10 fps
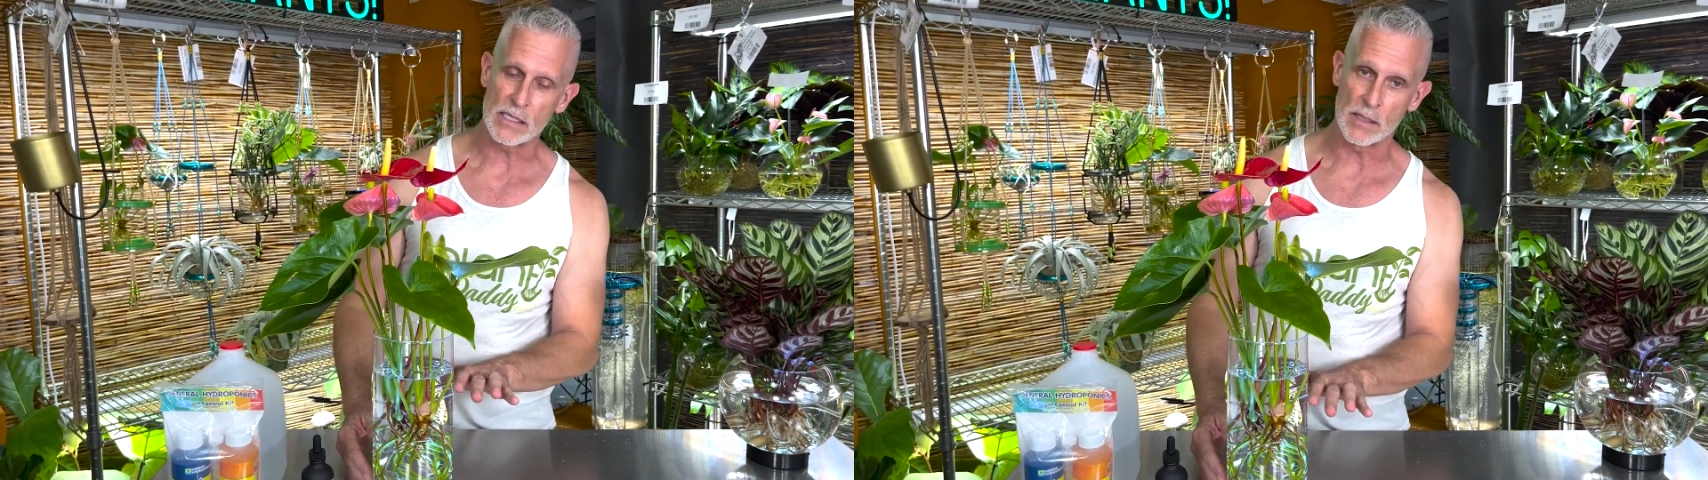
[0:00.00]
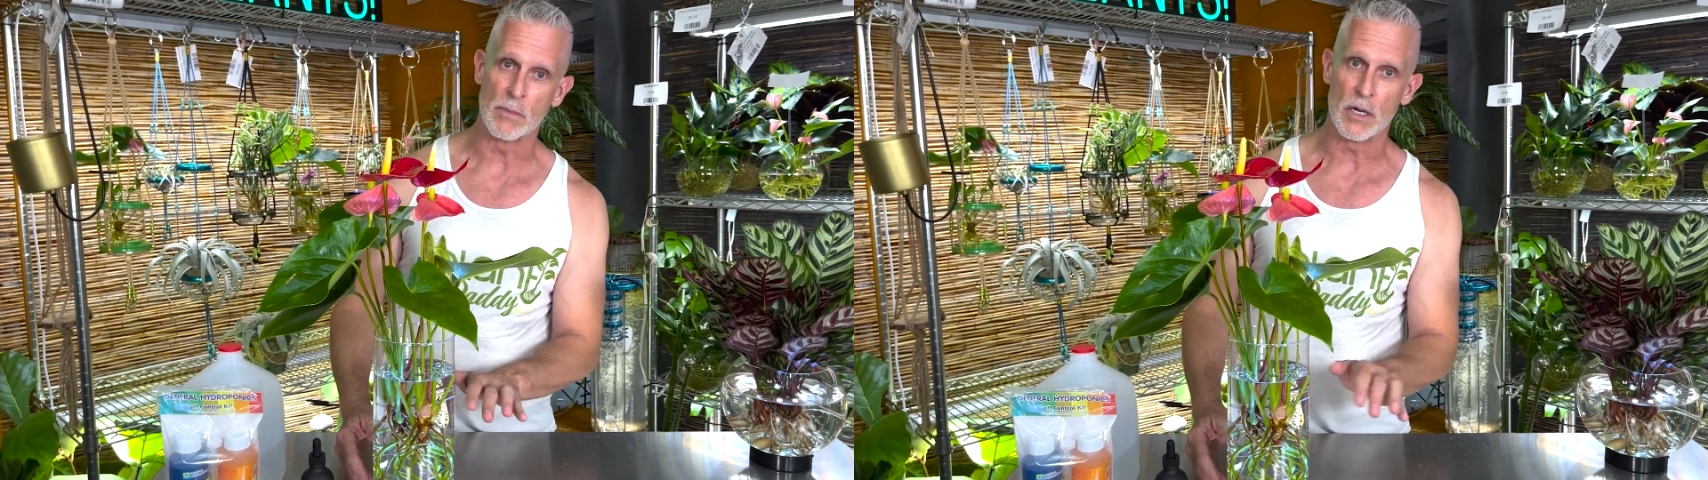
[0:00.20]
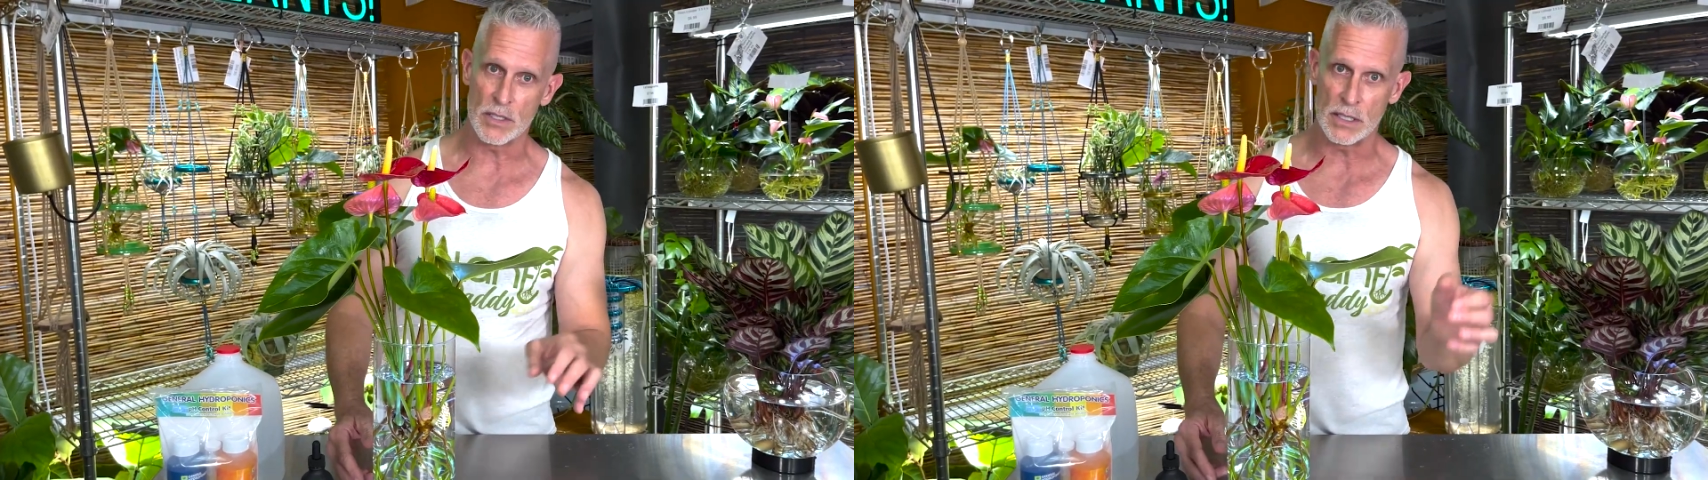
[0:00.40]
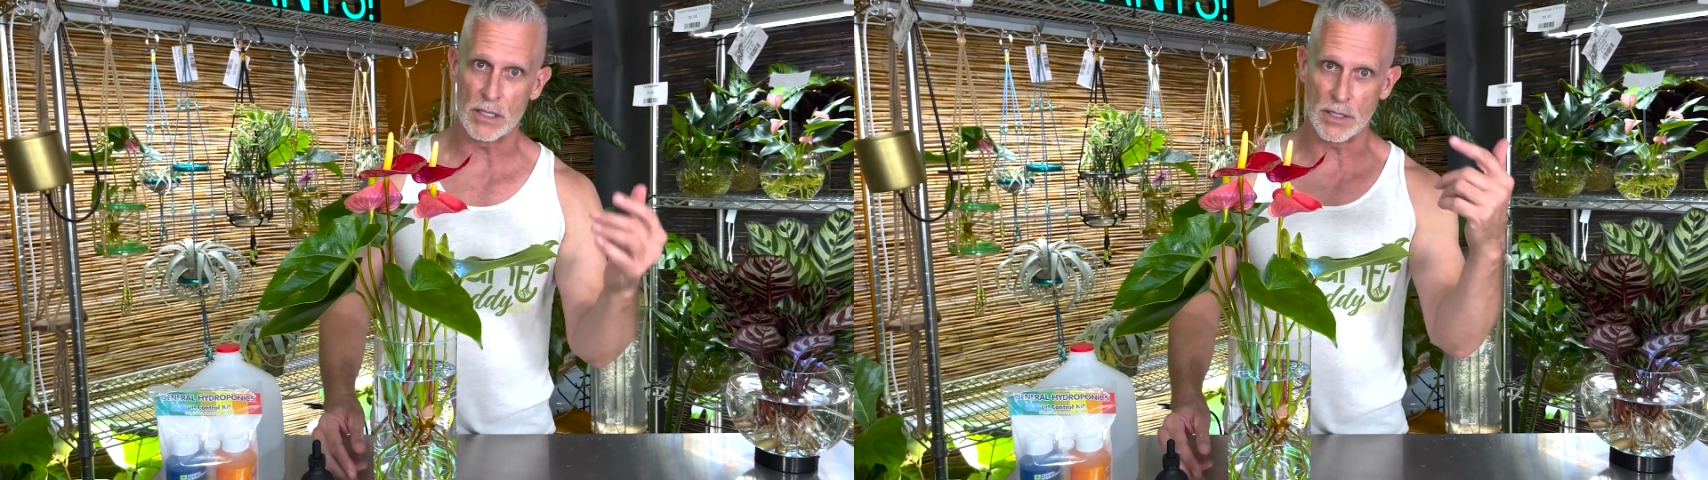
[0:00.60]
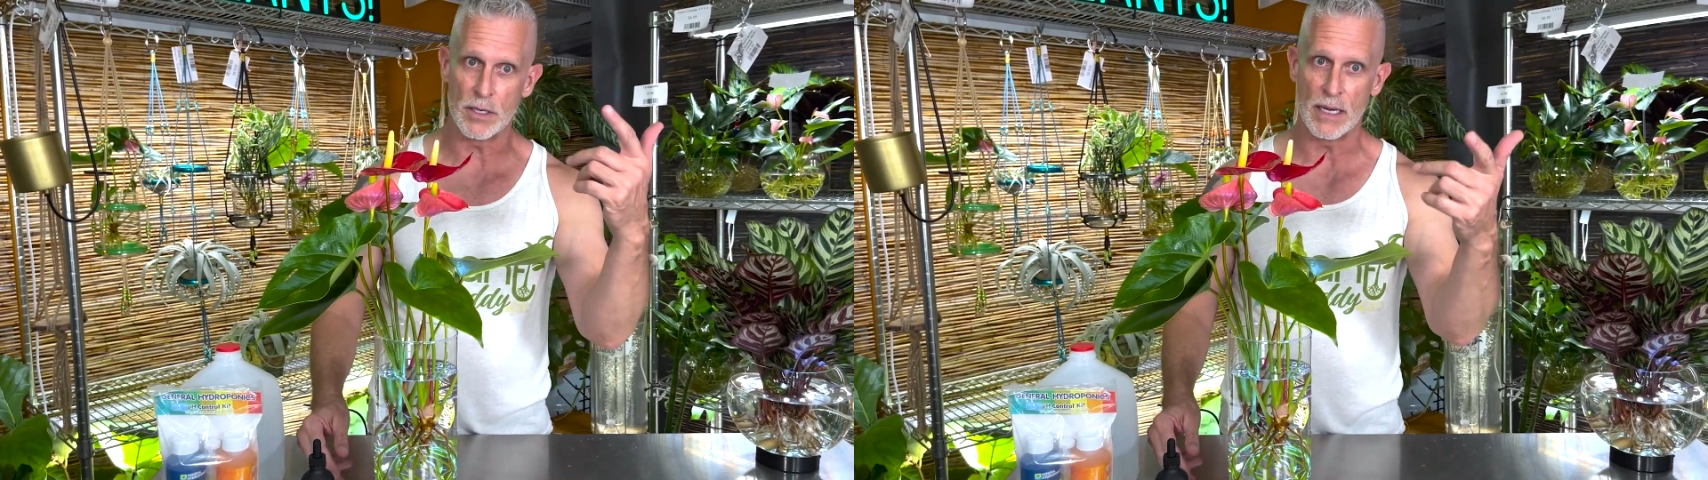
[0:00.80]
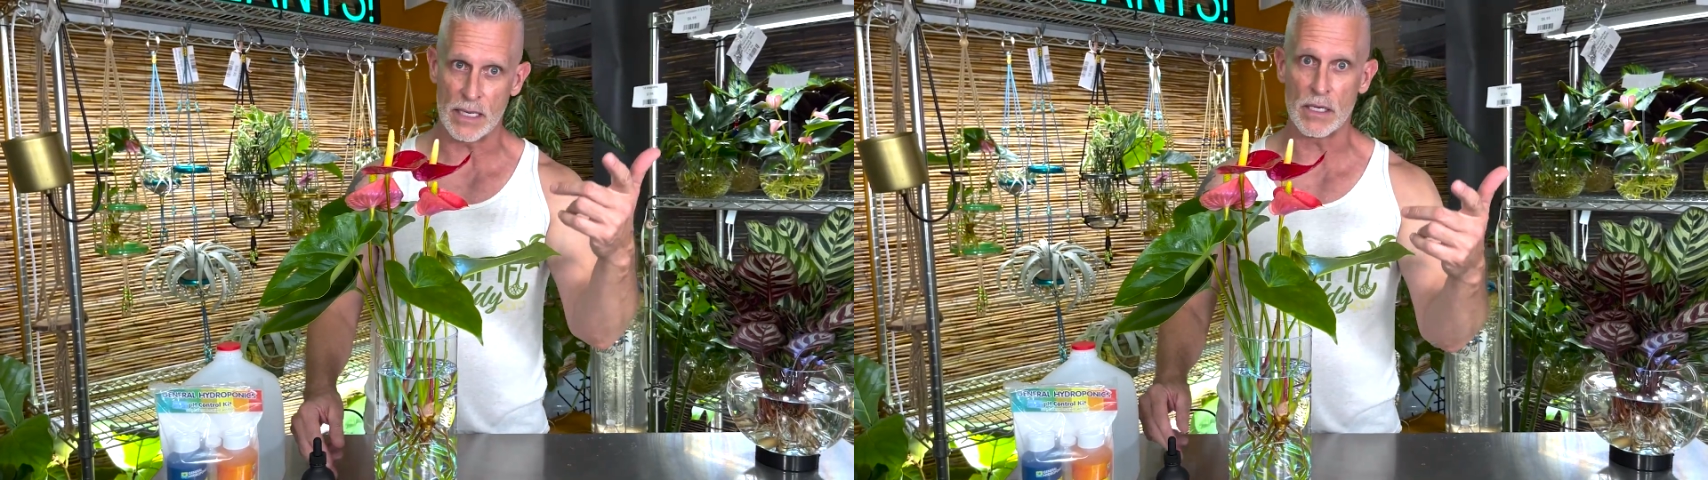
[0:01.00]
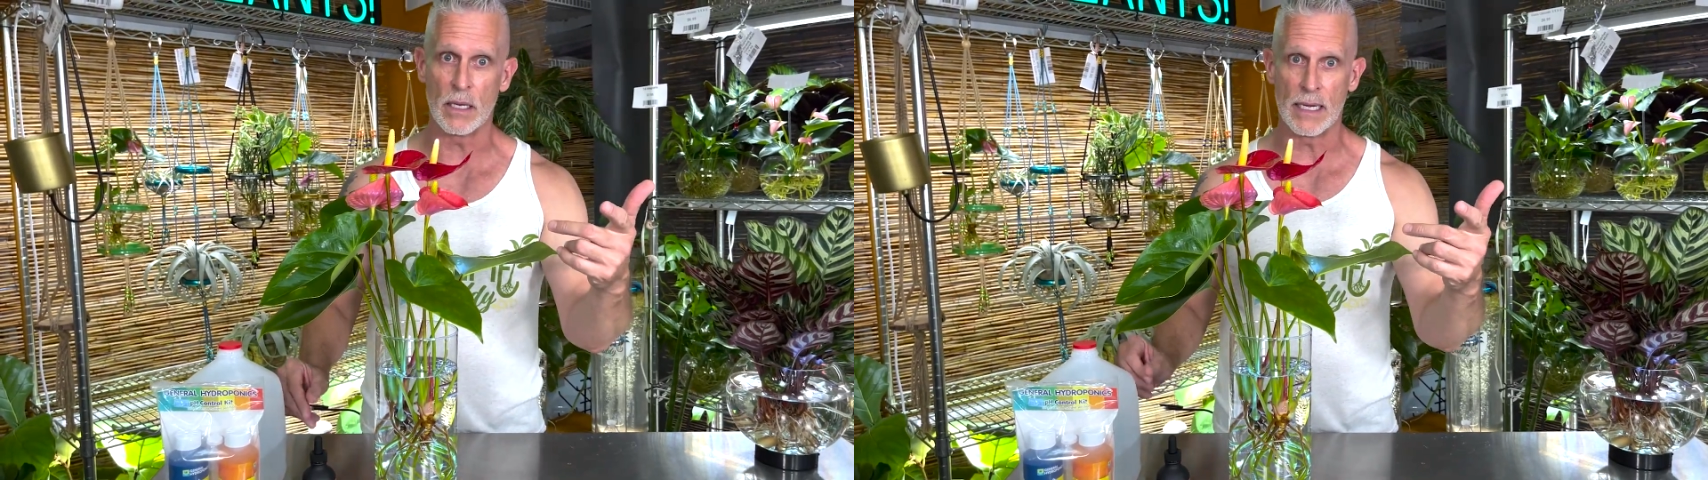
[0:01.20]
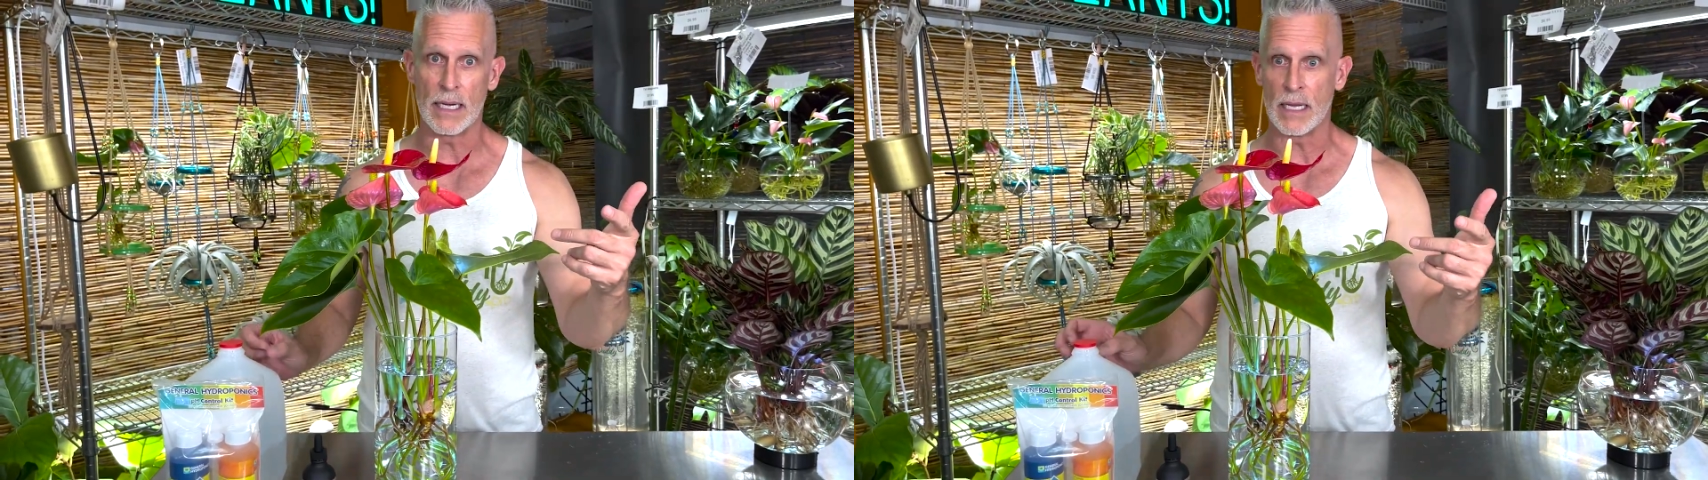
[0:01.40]
submerged until your next
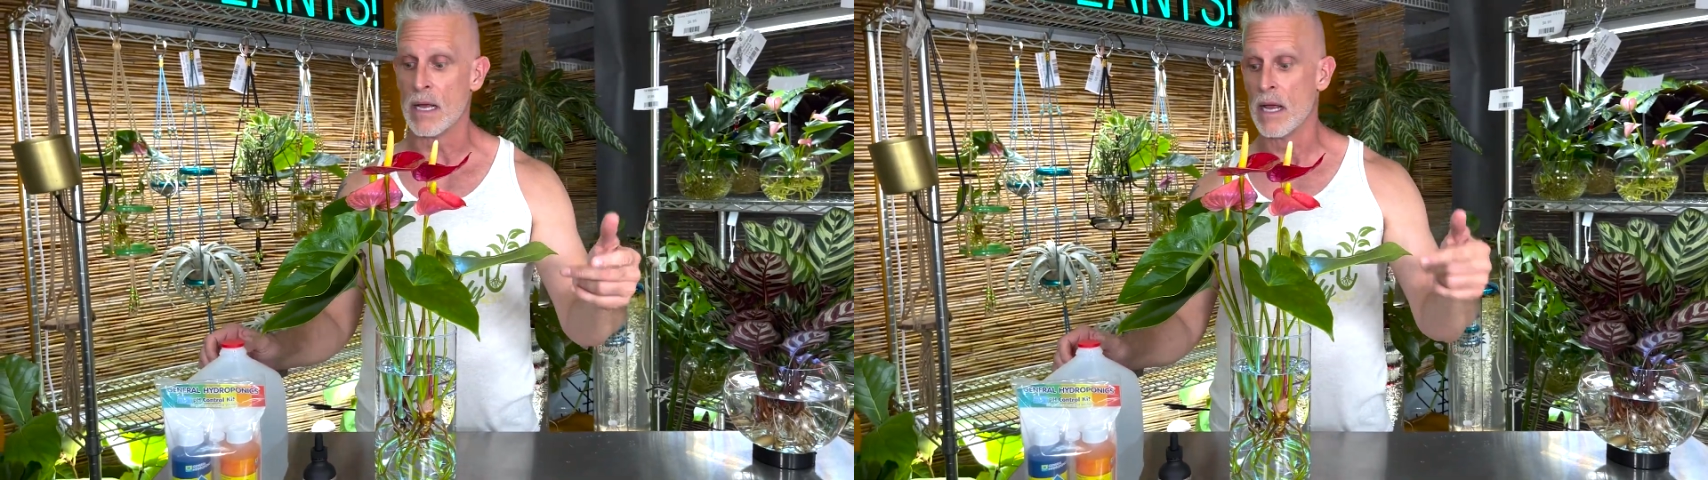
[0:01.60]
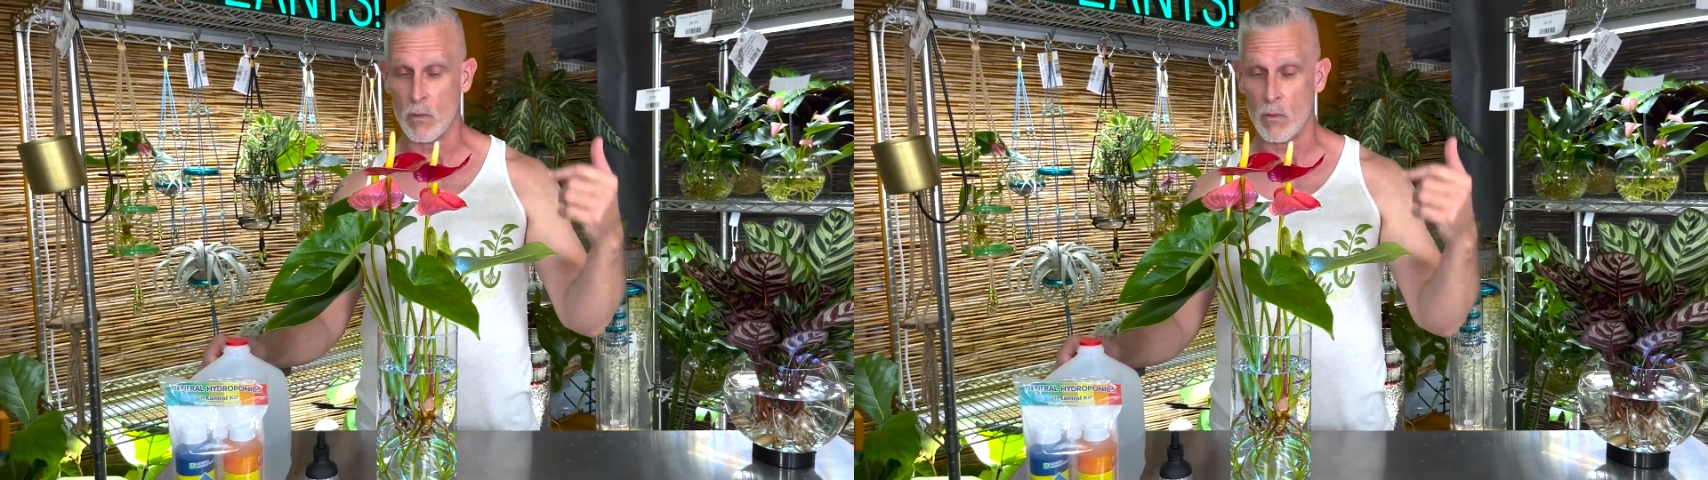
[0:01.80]
cleaning,